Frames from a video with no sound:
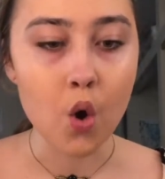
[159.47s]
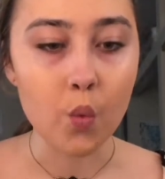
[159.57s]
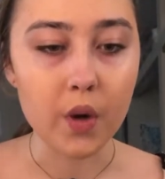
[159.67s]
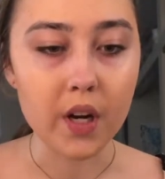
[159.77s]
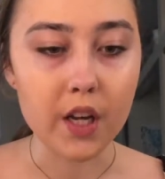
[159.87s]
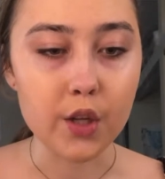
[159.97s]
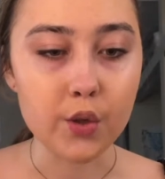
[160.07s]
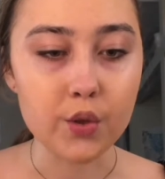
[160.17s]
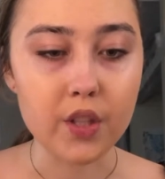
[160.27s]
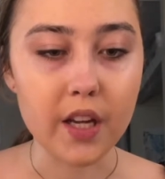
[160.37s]
when I
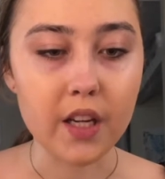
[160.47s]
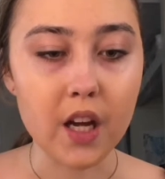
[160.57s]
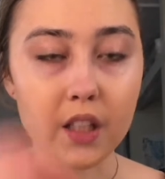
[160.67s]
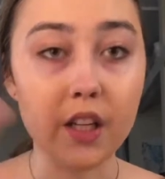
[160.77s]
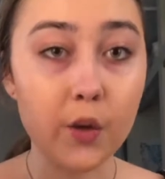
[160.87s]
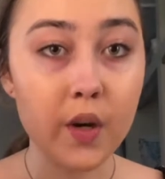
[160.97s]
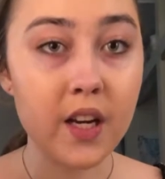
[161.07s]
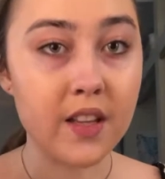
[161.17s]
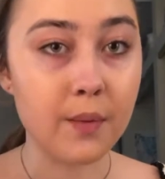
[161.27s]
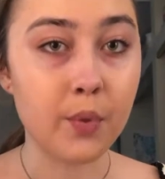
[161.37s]
use like a liquid
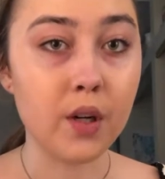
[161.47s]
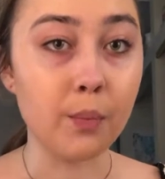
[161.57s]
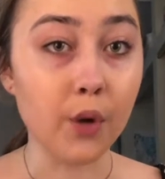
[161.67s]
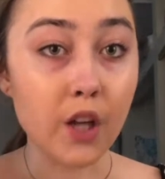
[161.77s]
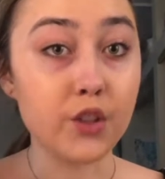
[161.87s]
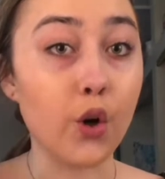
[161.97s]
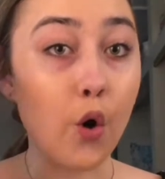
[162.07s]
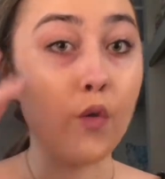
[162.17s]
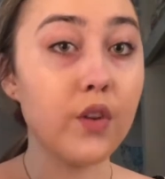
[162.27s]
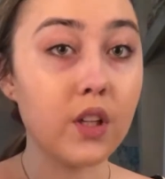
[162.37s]
and then put a bronzer
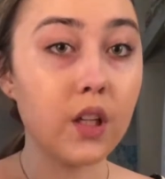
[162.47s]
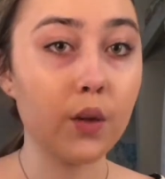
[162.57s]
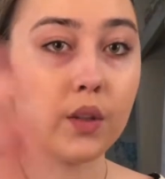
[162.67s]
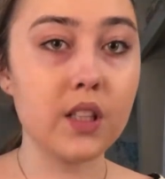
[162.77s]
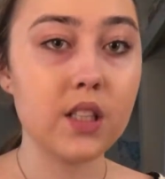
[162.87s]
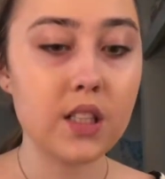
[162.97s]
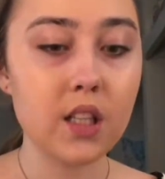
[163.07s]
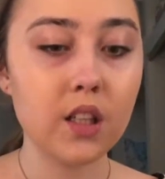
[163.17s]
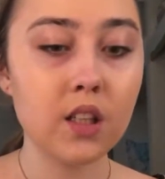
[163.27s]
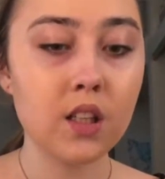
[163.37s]
over the liquid
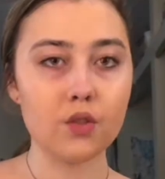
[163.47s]
concealer.